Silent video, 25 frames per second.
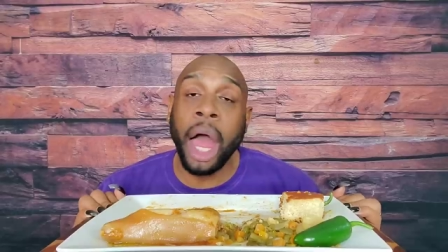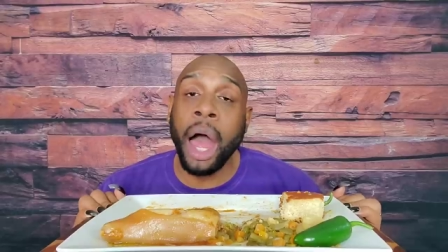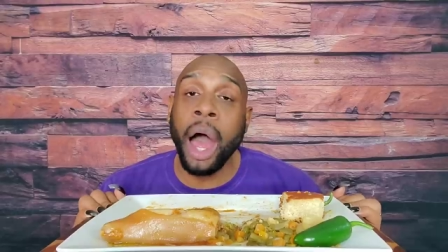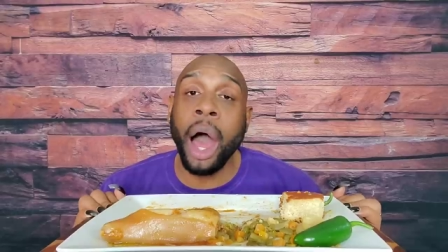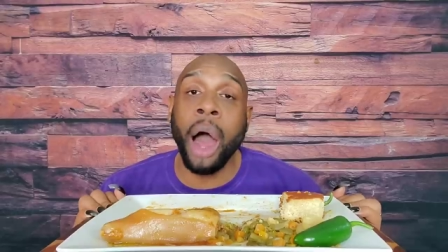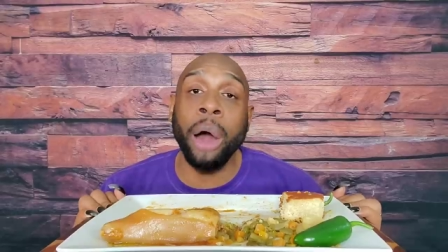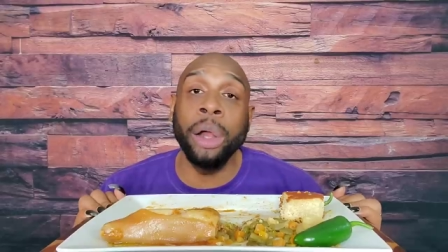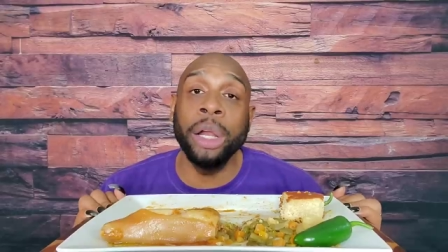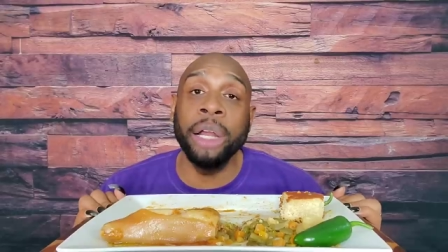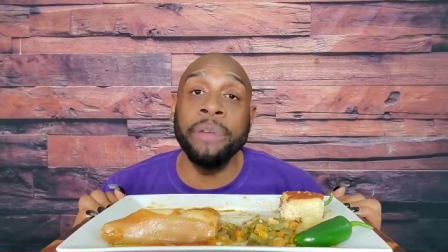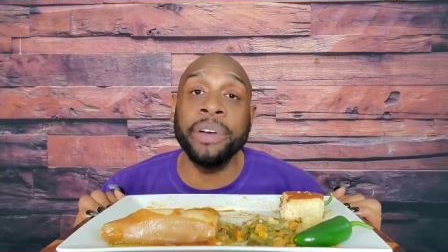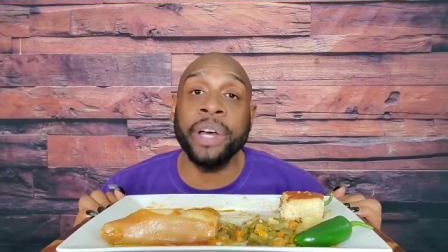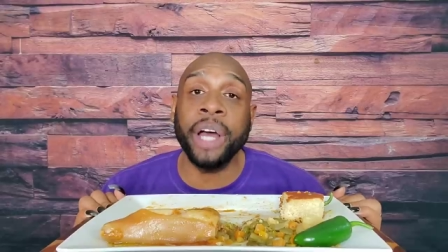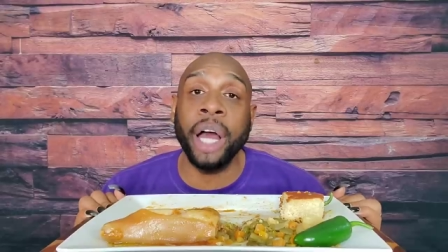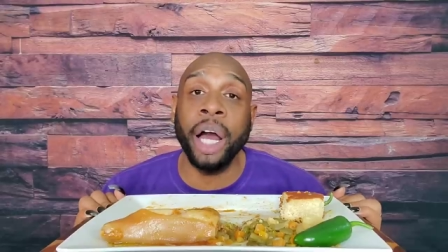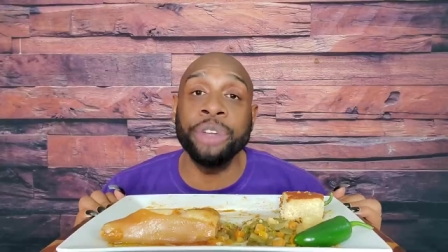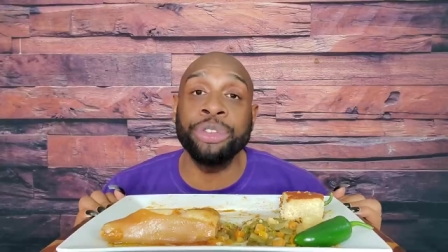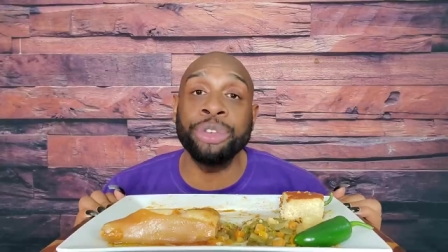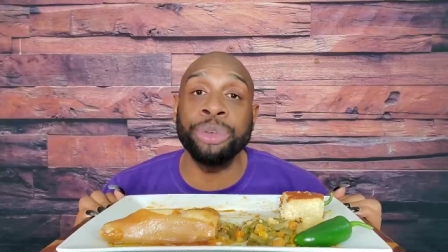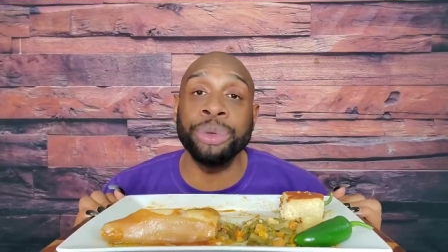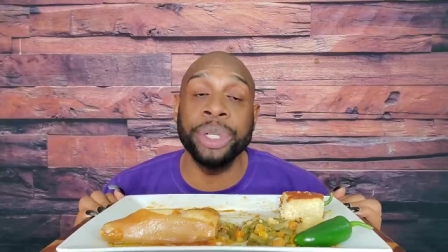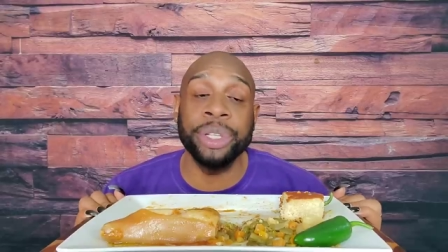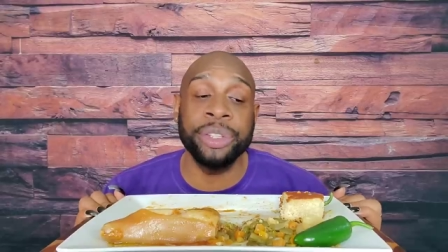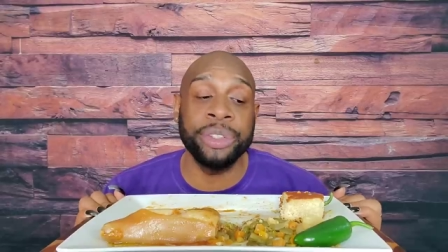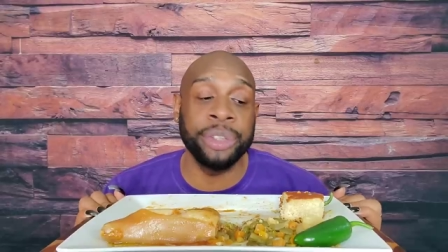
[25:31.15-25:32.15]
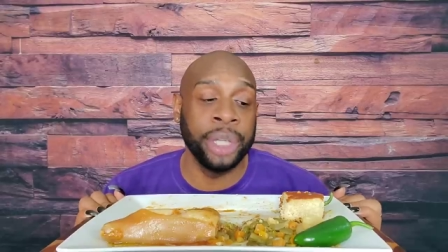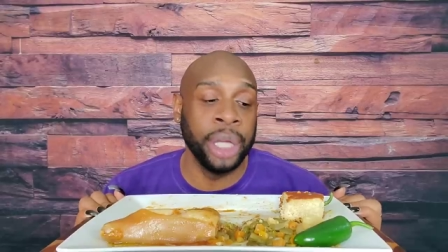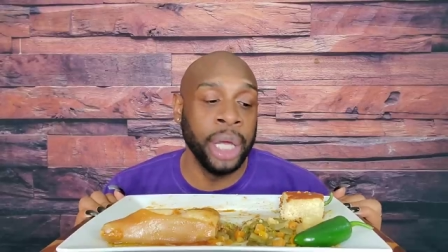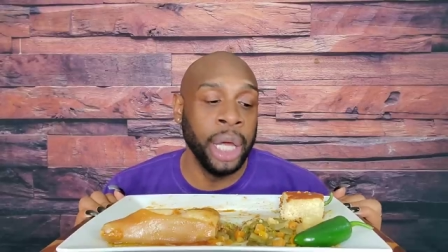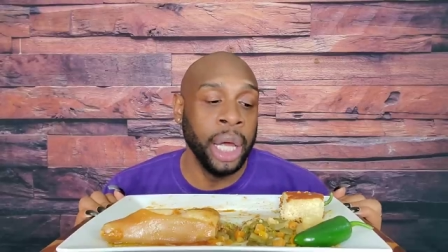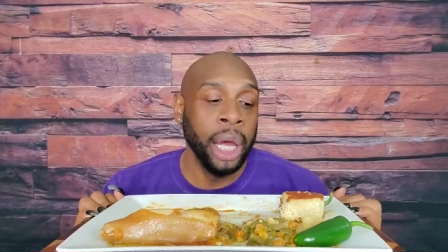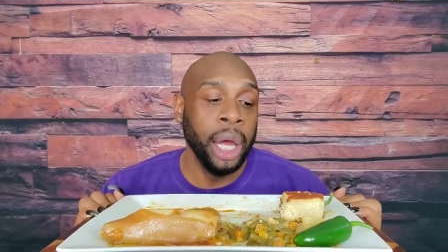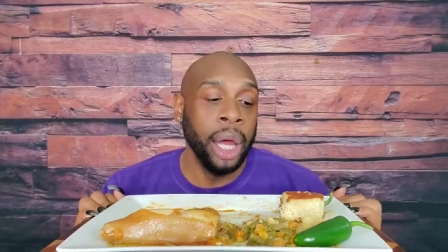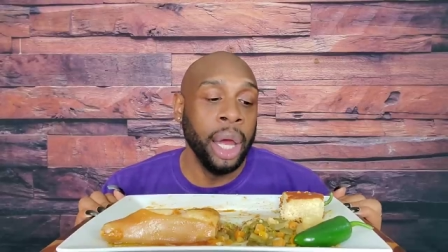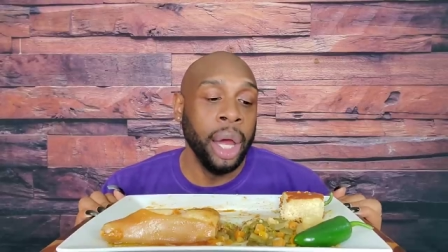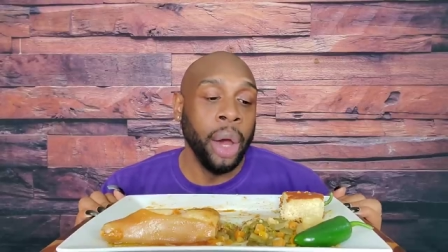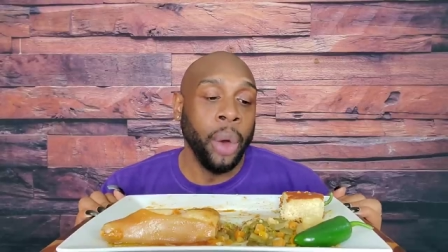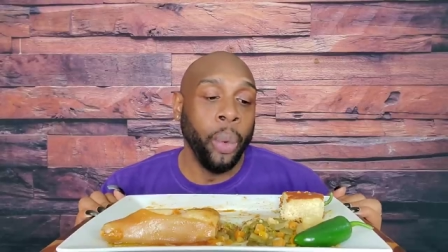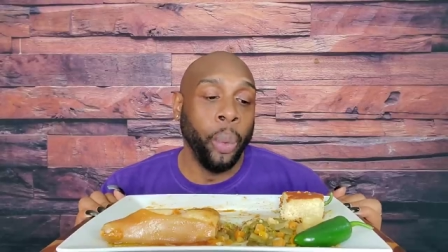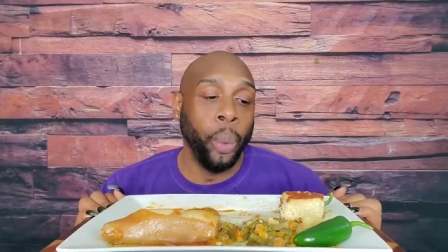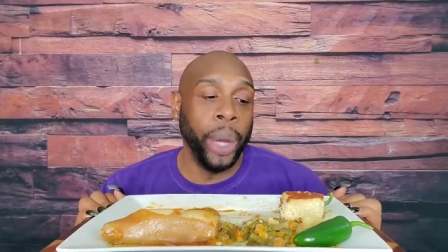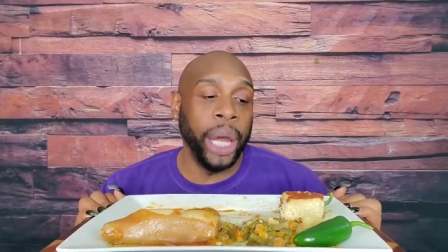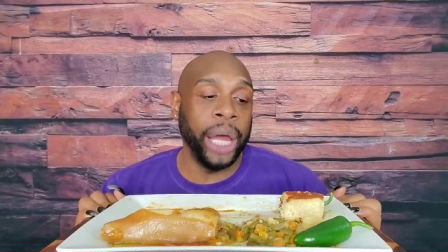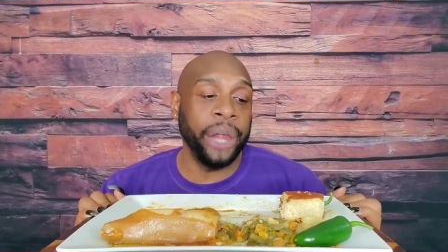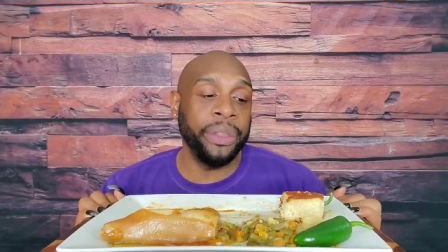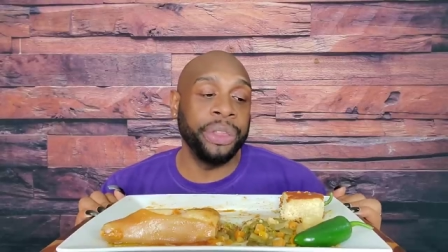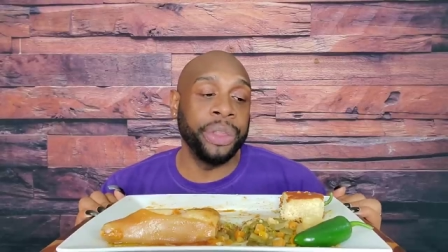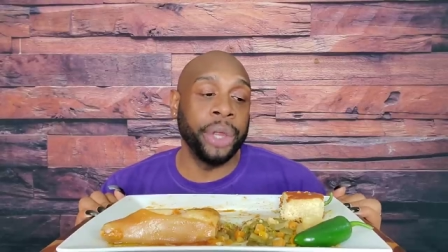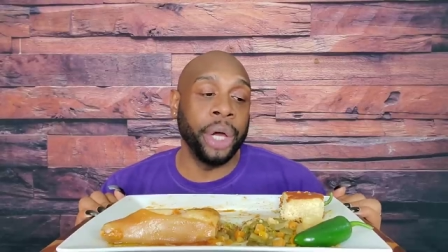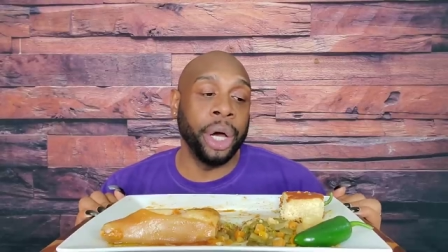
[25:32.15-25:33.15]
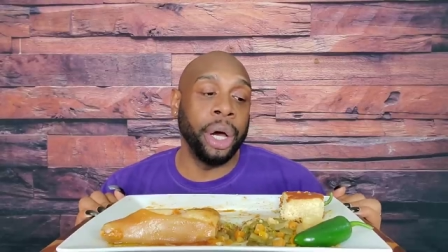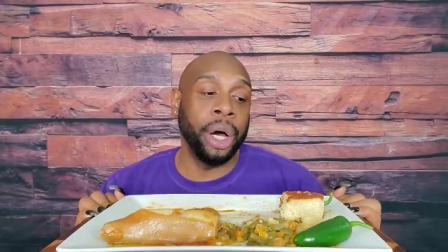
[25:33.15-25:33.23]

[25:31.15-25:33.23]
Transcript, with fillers: all other countries with